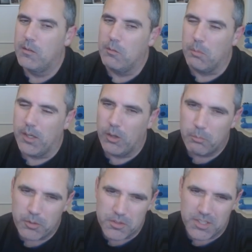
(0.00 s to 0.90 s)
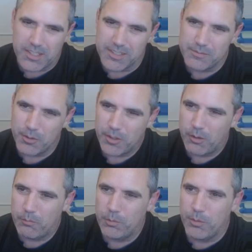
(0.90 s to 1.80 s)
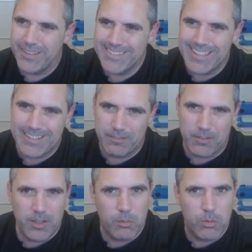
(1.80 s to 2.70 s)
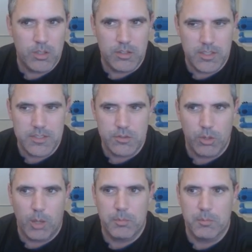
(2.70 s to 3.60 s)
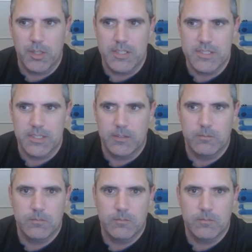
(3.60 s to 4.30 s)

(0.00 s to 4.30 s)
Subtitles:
But I hope you're seeing it's very helpful to identify what it is you're optimizing.